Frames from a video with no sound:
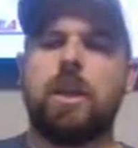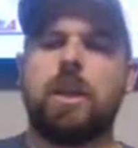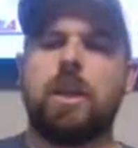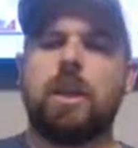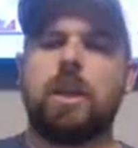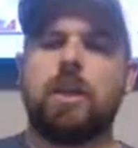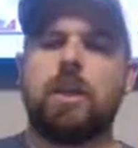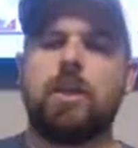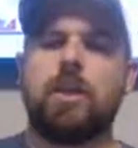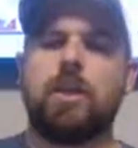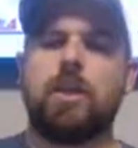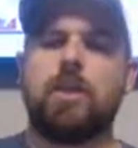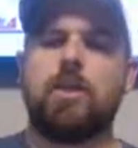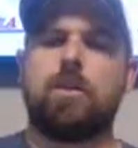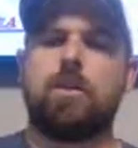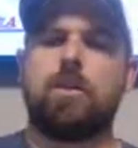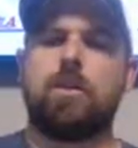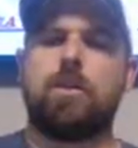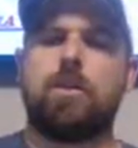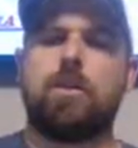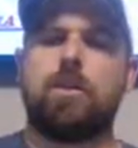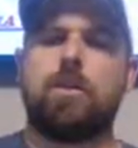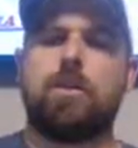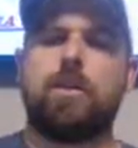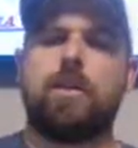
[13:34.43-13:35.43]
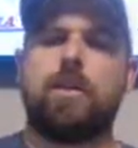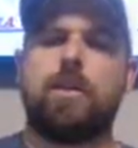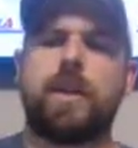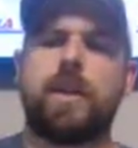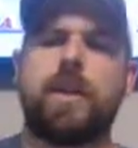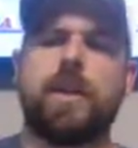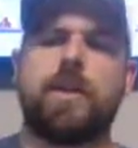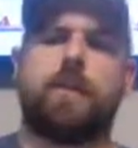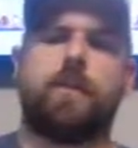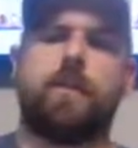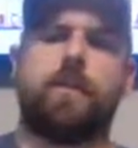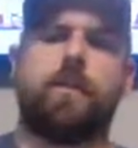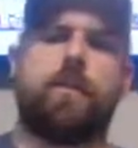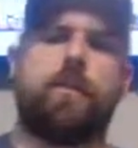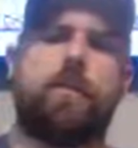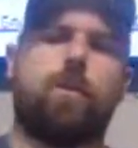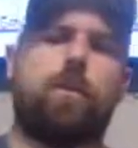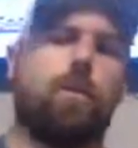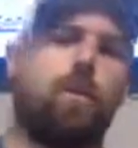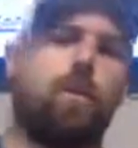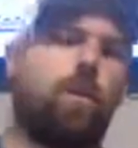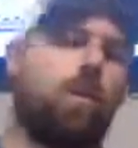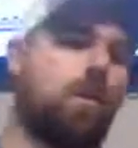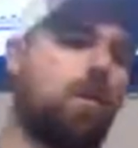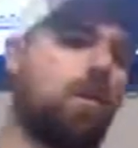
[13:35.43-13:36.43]
So
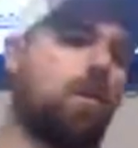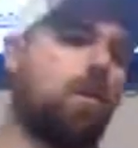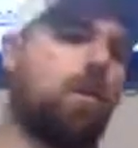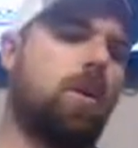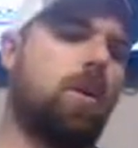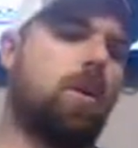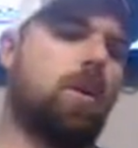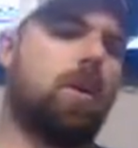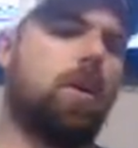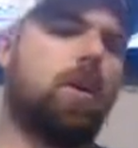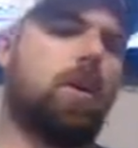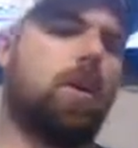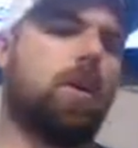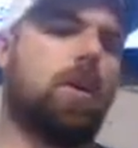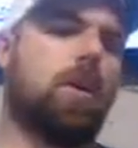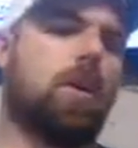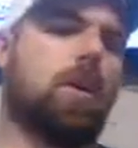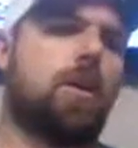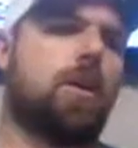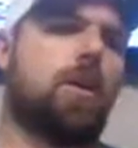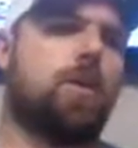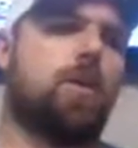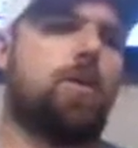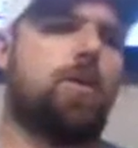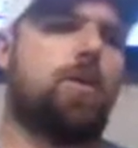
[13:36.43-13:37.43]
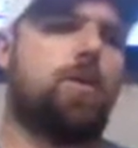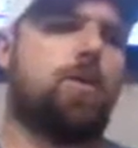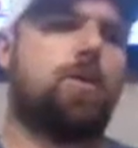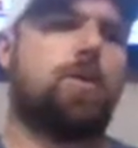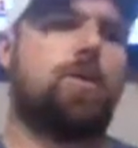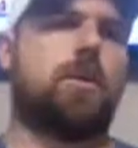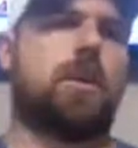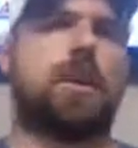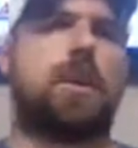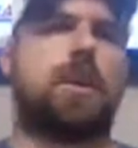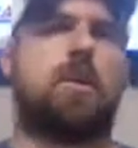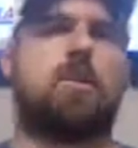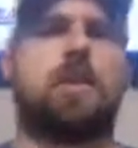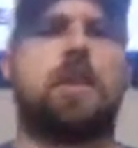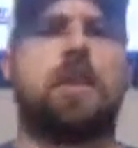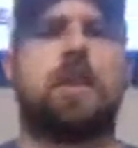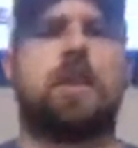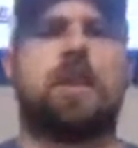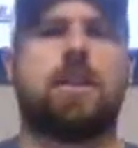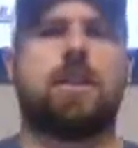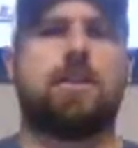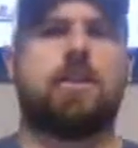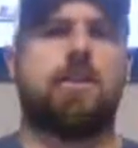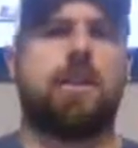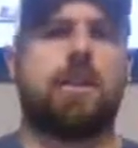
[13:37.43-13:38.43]
2004, you stepped
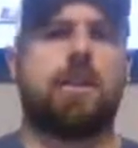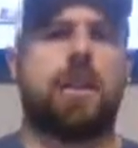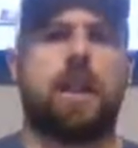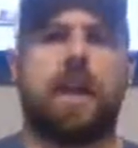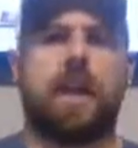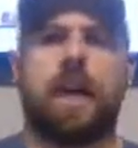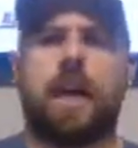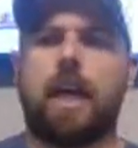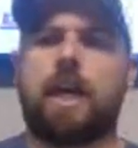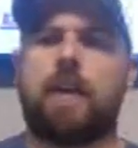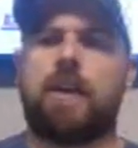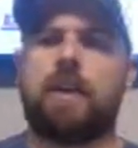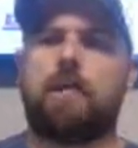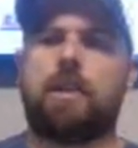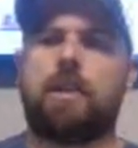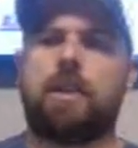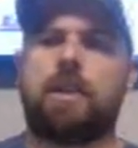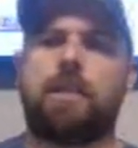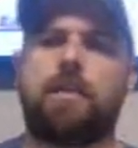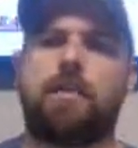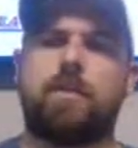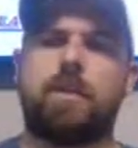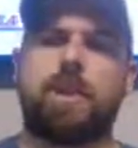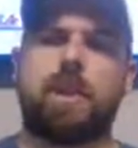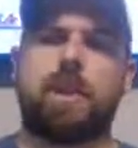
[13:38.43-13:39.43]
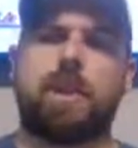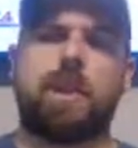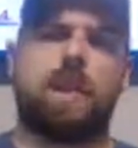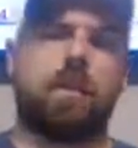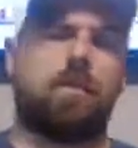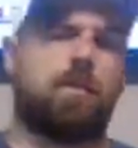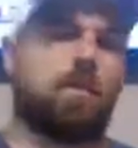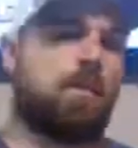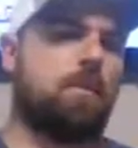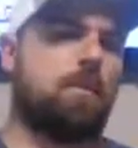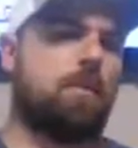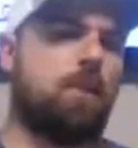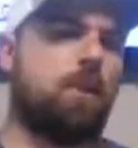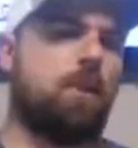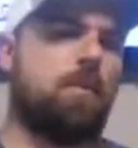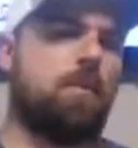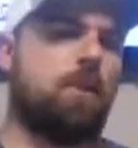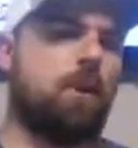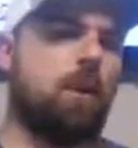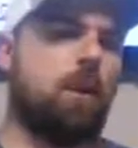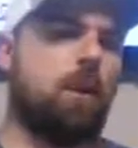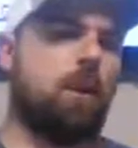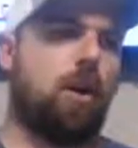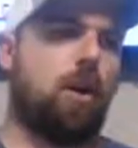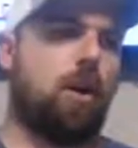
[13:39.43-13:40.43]
into sprint cars, but obviously there was a bit
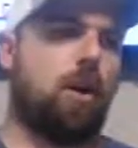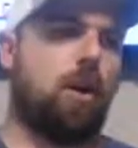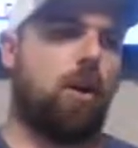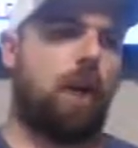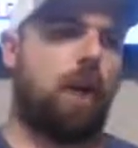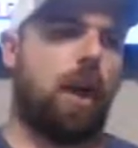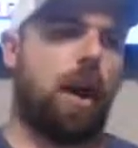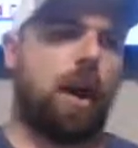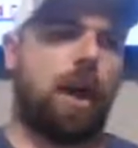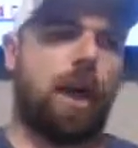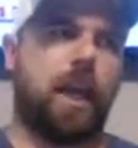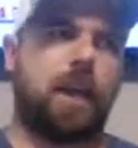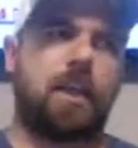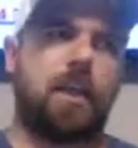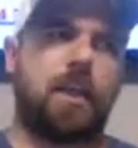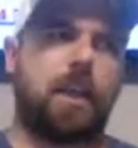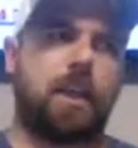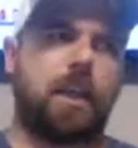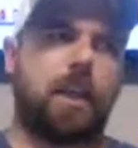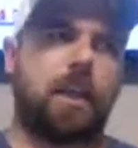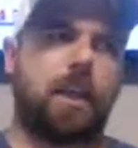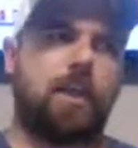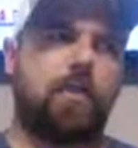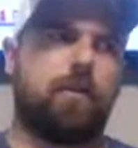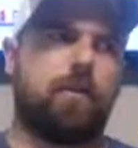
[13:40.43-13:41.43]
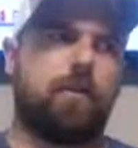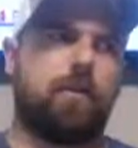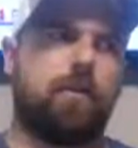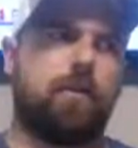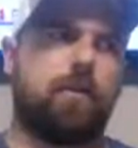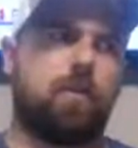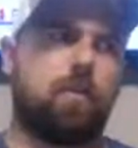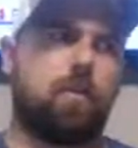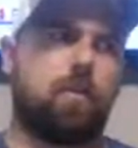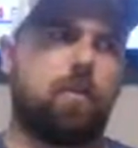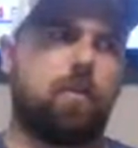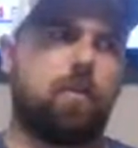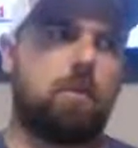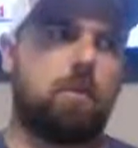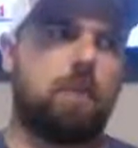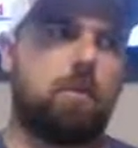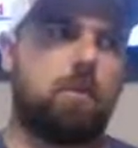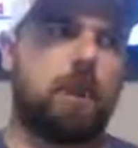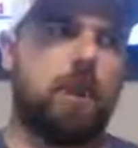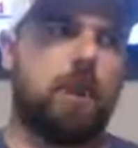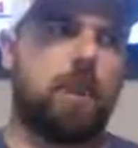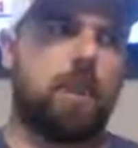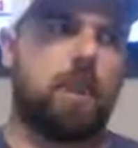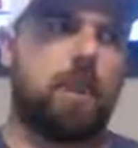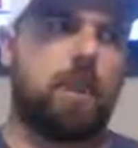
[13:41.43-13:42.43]
of hiatus there from
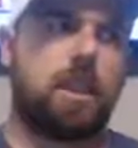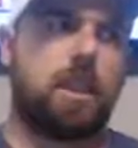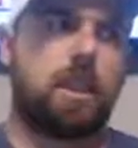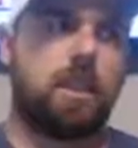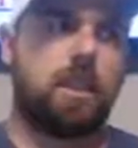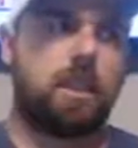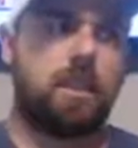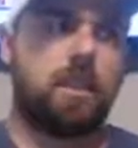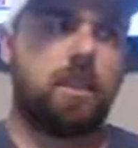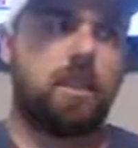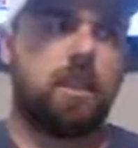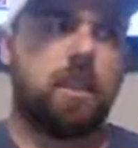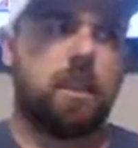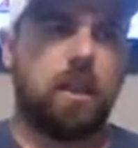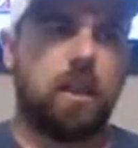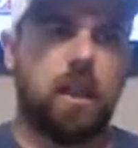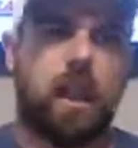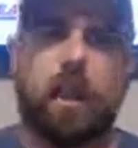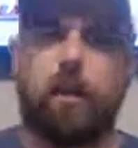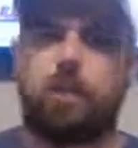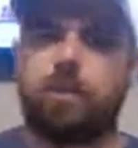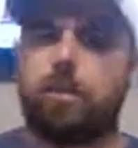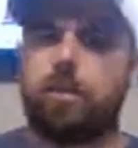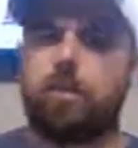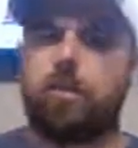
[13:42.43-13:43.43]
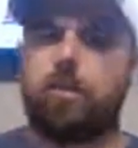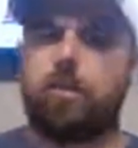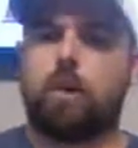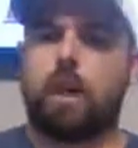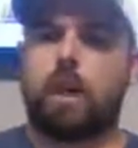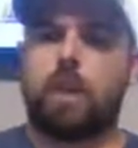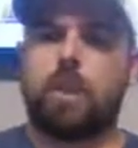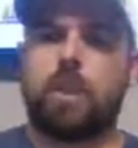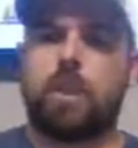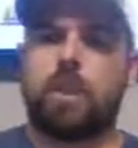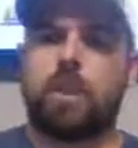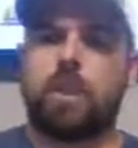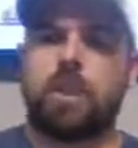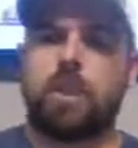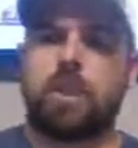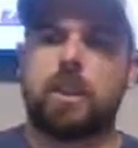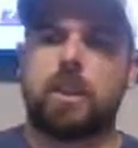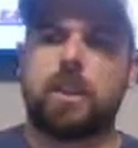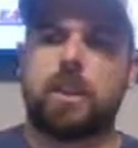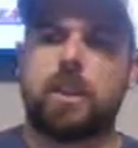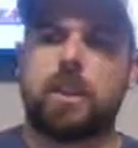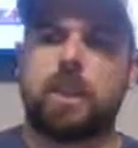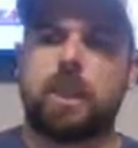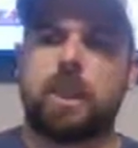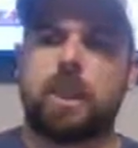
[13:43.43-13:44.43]
your racing after you'd won
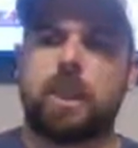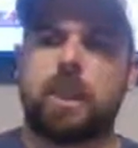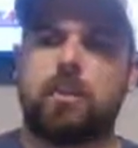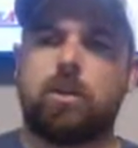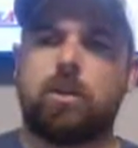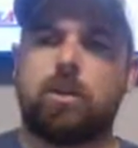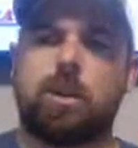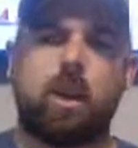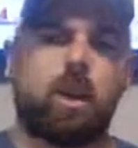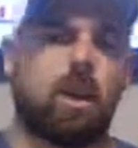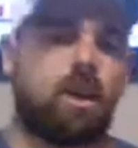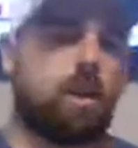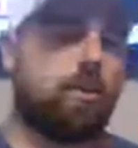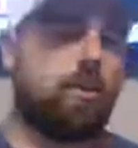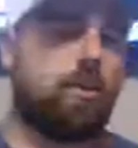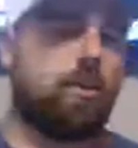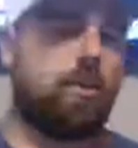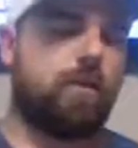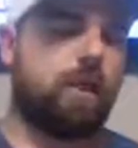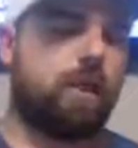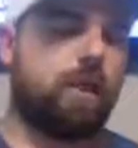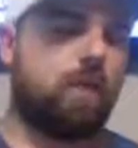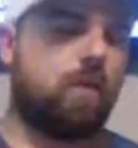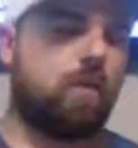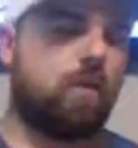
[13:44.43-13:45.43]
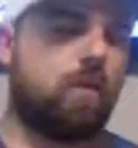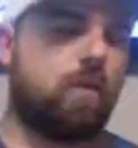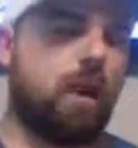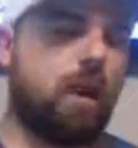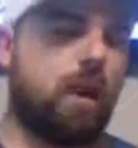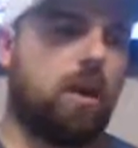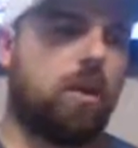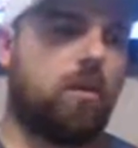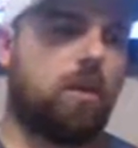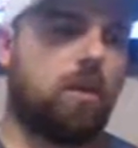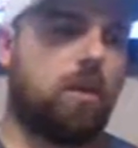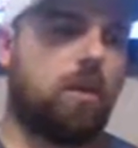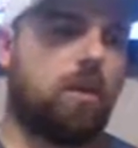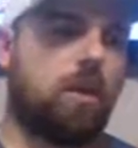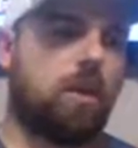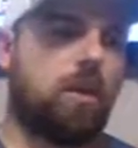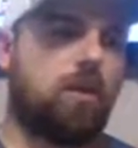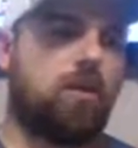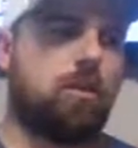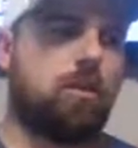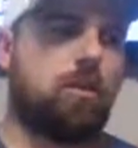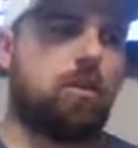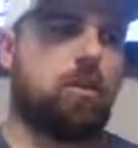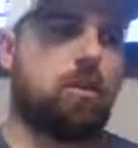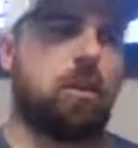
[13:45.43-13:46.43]
your second title in 2001. What were
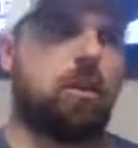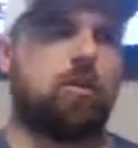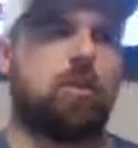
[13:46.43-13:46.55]
you doing